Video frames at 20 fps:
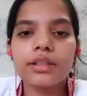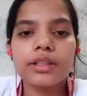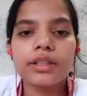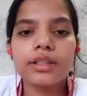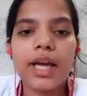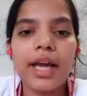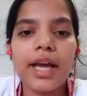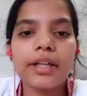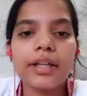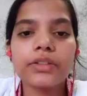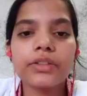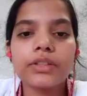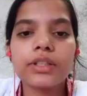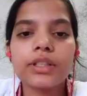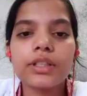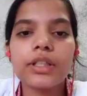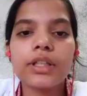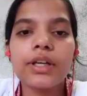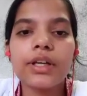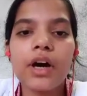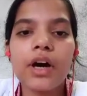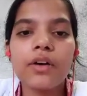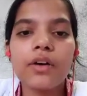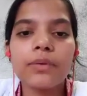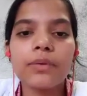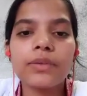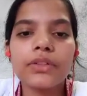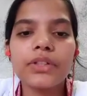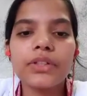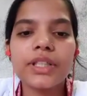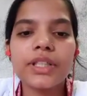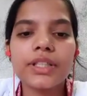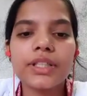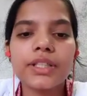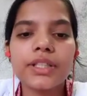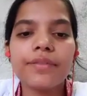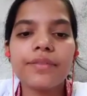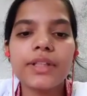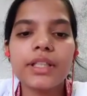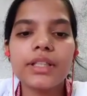Thank you. Now,
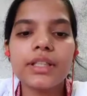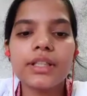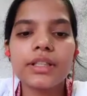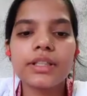Drishti will